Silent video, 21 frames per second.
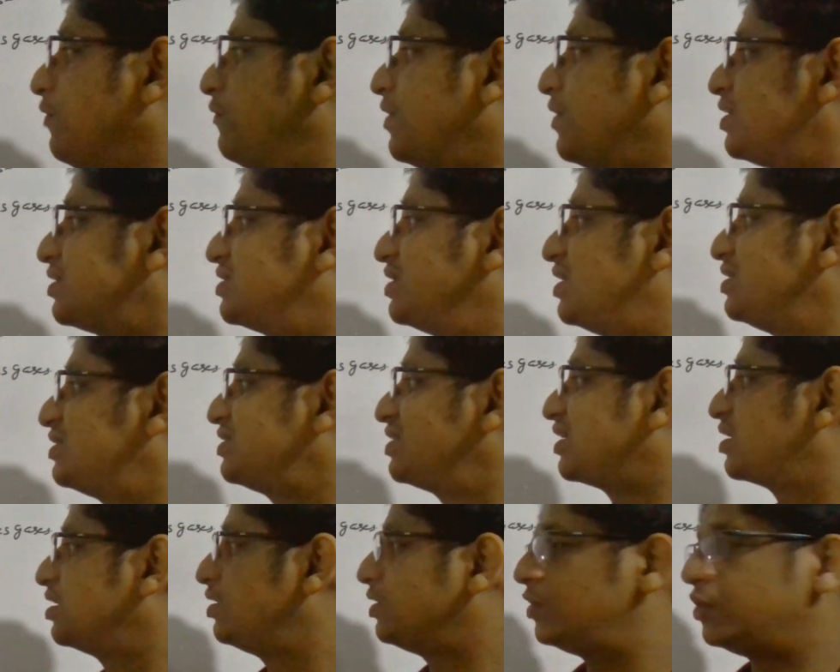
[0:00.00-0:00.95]
first and
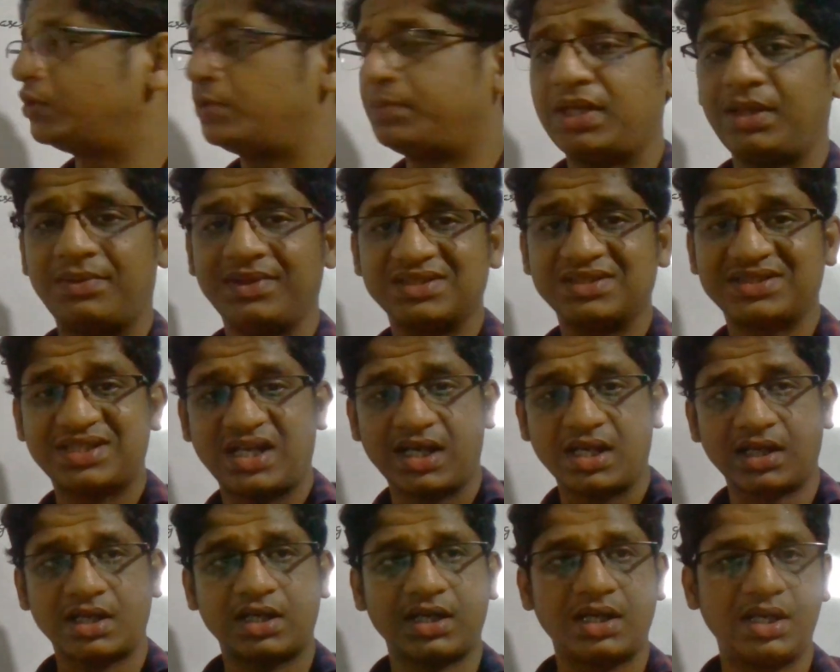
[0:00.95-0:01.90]
second group elements
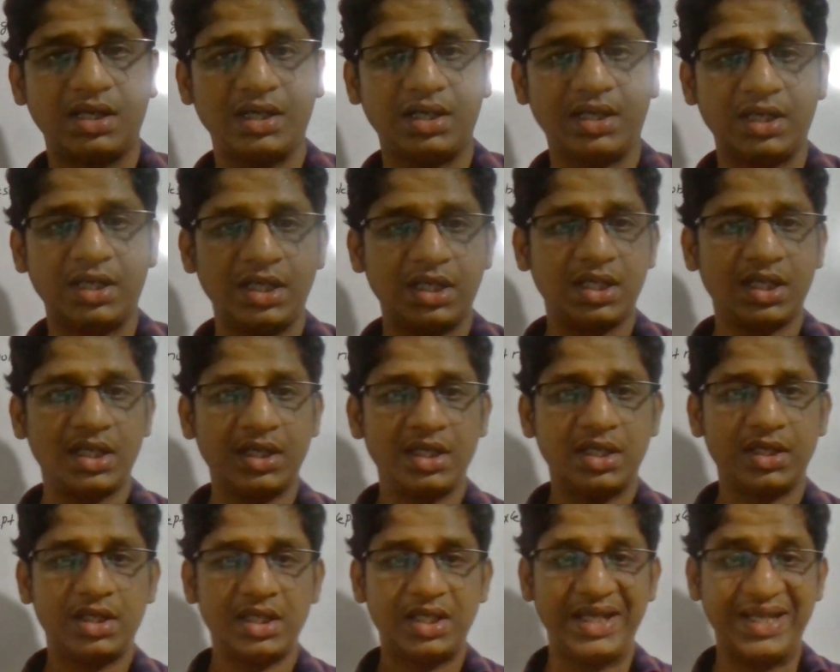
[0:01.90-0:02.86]
are called
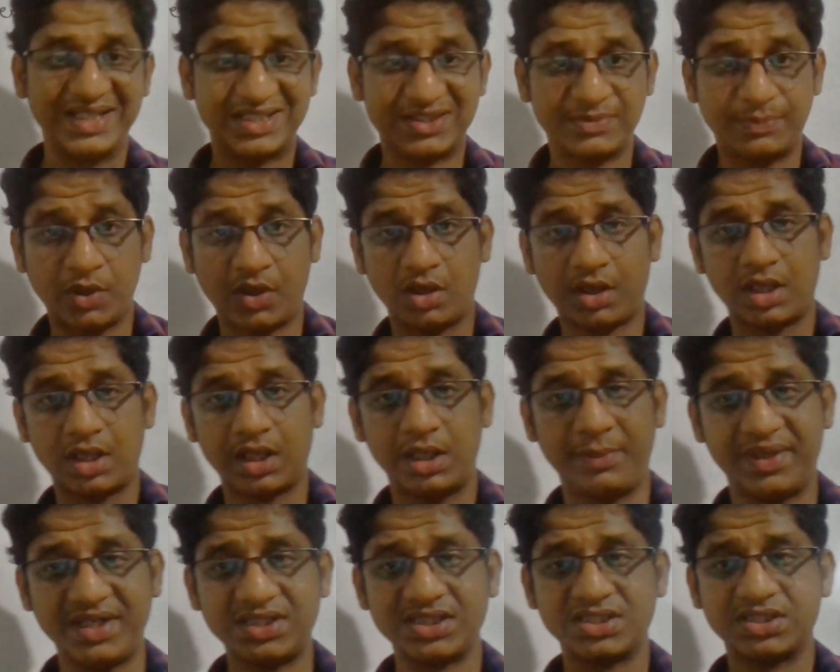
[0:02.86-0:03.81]
S block
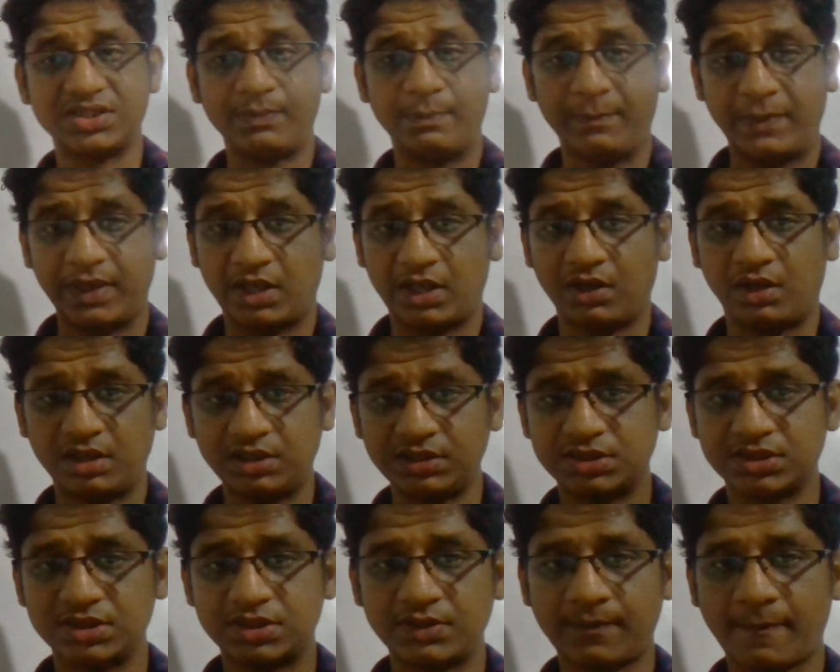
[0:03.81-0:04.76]
elements
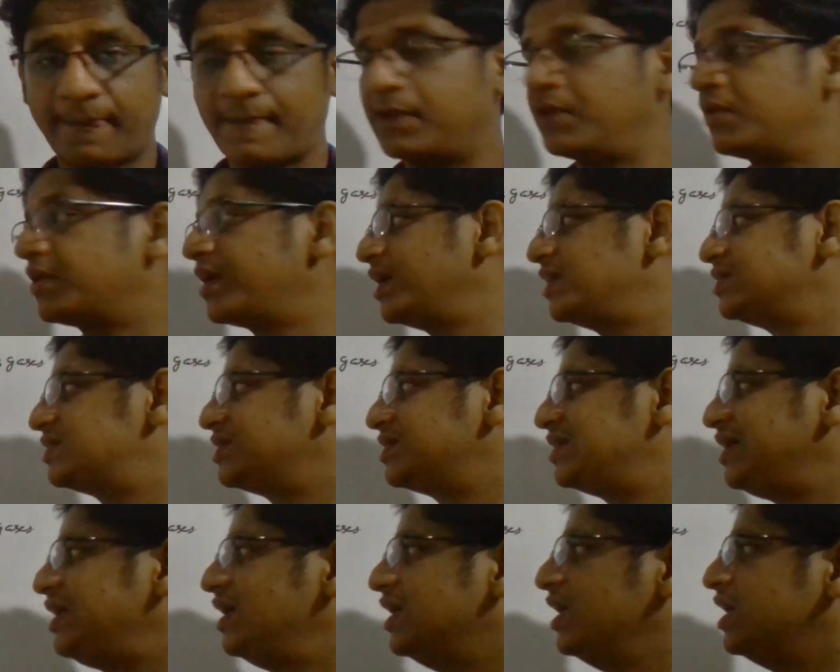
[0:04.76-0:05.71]
because you can
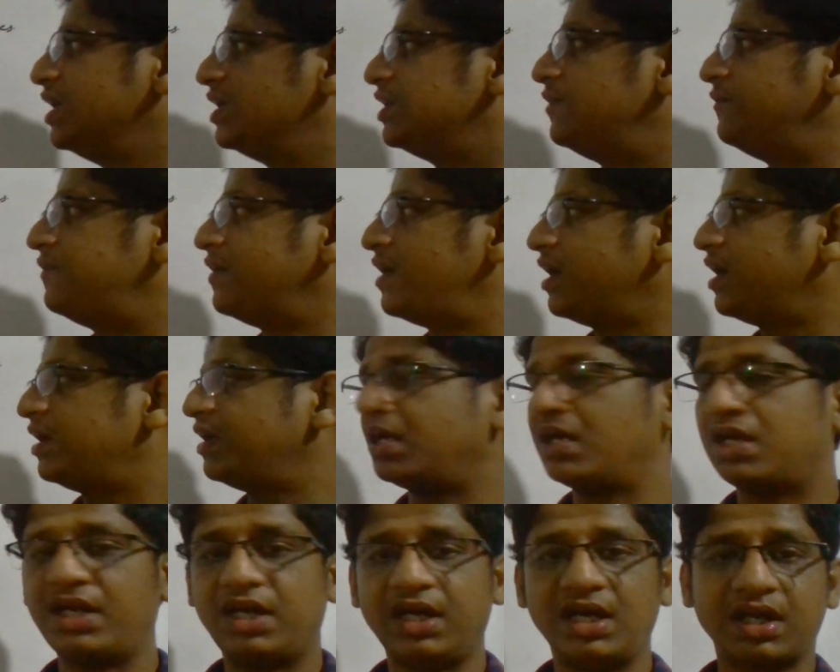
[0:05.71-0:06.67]
see the
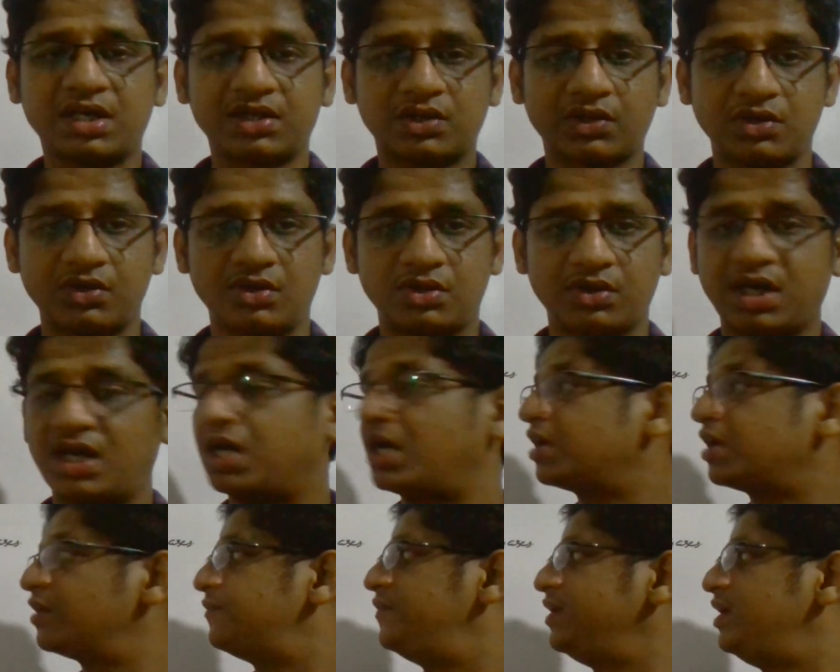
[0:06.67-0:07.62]
final electron
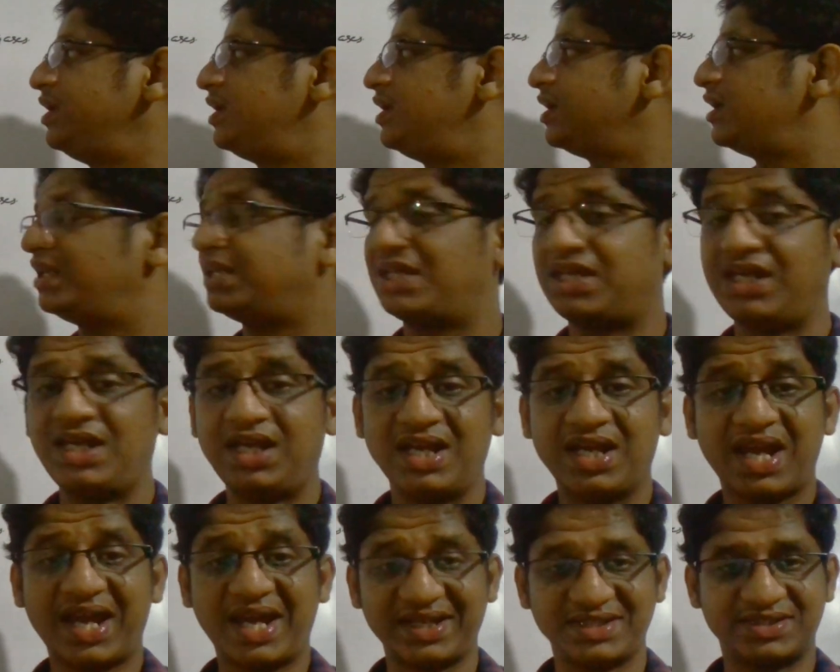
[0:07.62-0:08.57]
are filling in
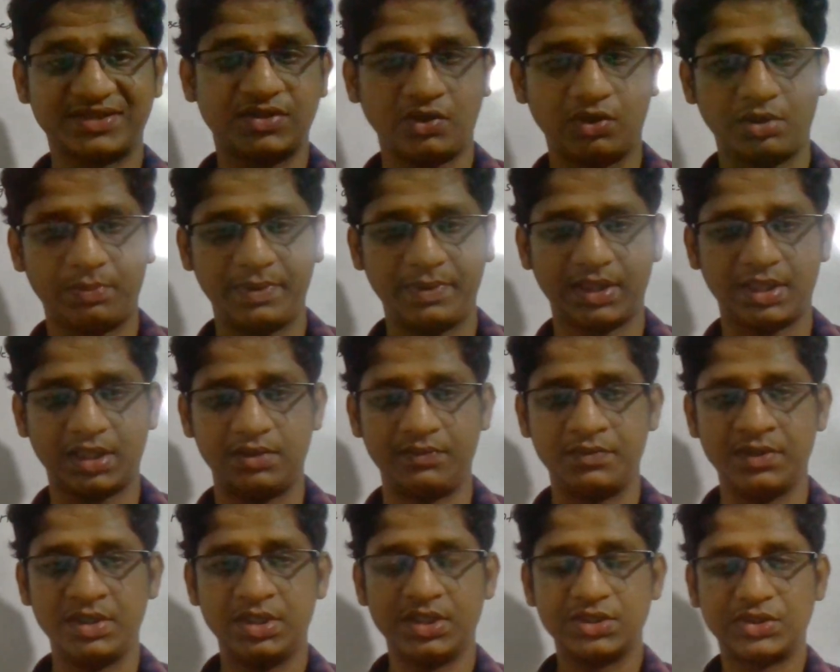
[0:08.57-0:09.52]
the S orbital.
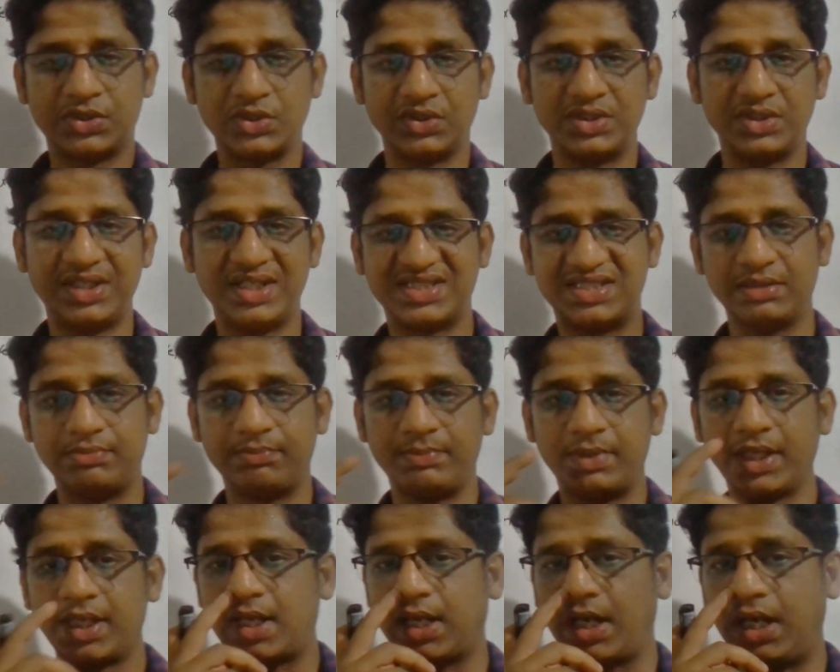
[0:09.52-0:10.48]
So they
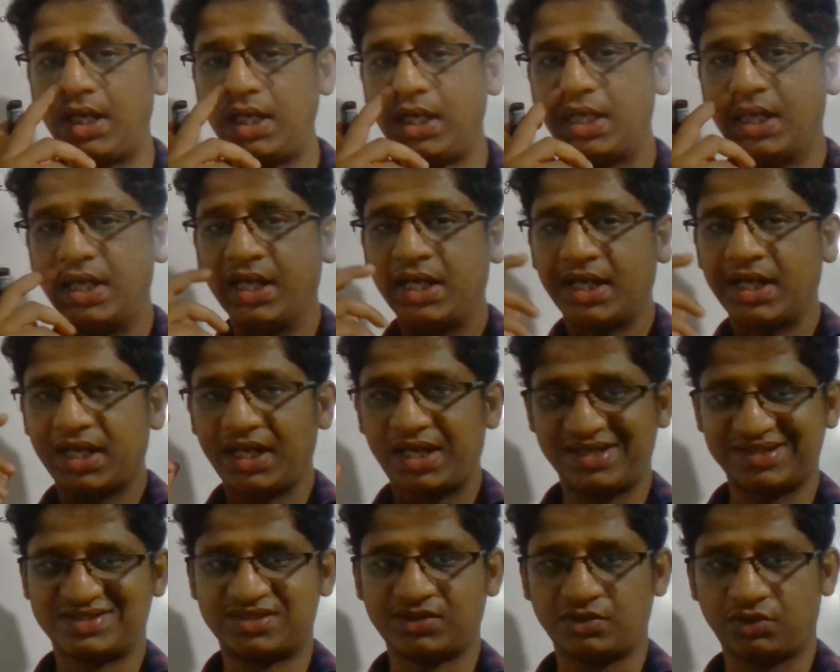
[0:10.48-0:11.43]
simply call
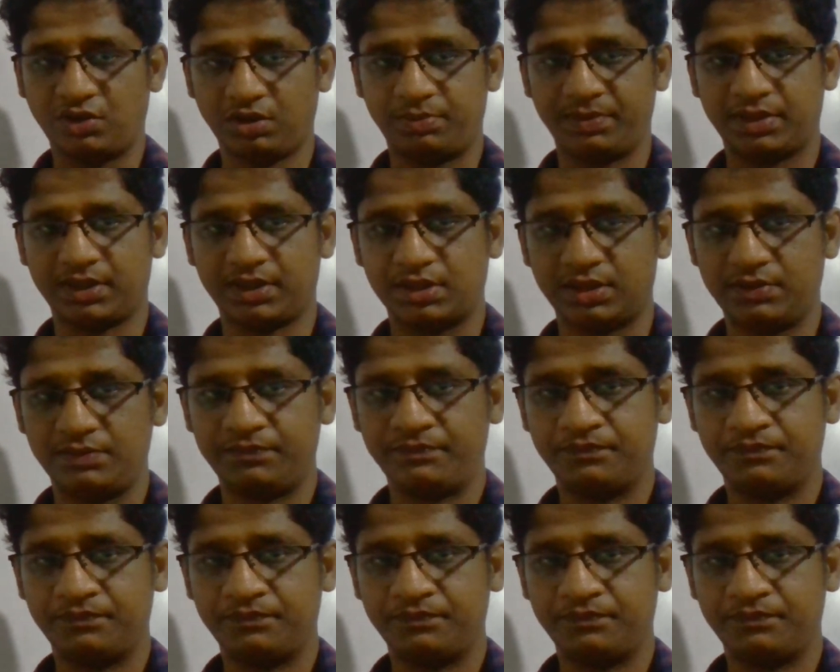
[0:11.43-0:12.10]
S orbital.